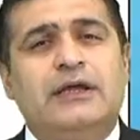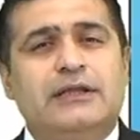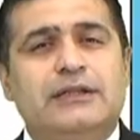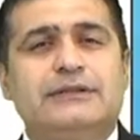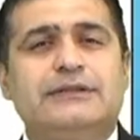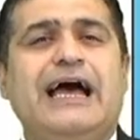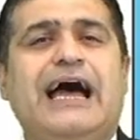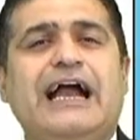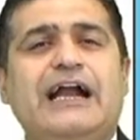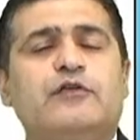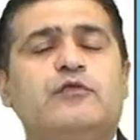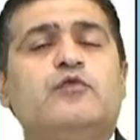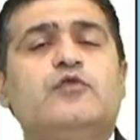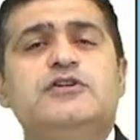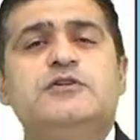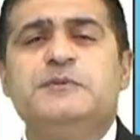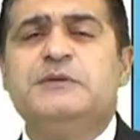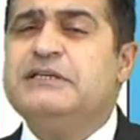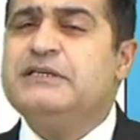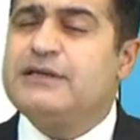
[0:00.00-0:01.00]
that
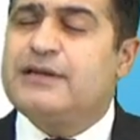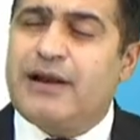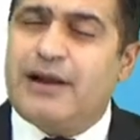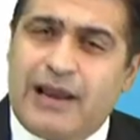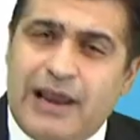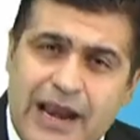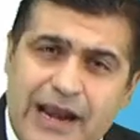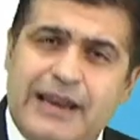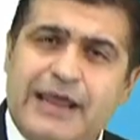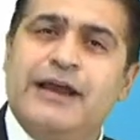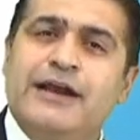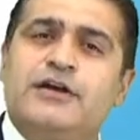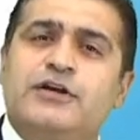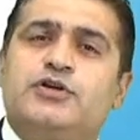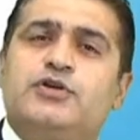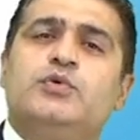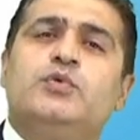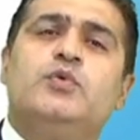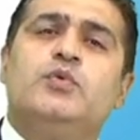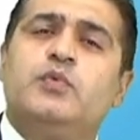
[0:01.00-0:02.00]
would be relating
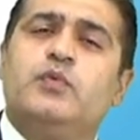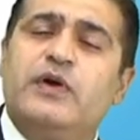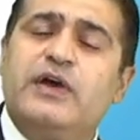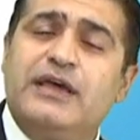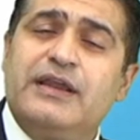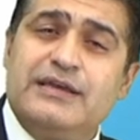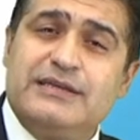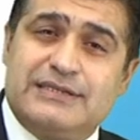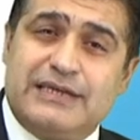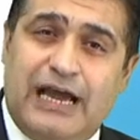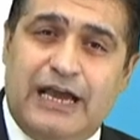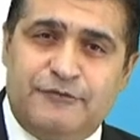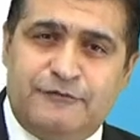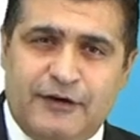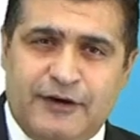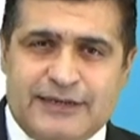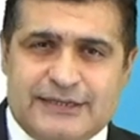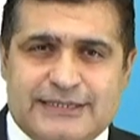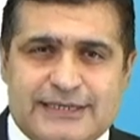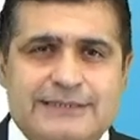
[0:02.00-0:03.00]
to various
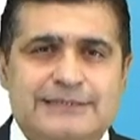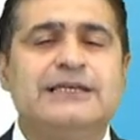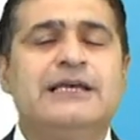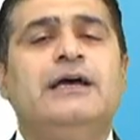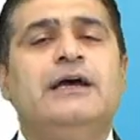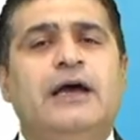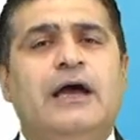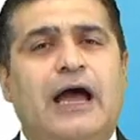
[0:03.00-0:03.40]
IFRSs,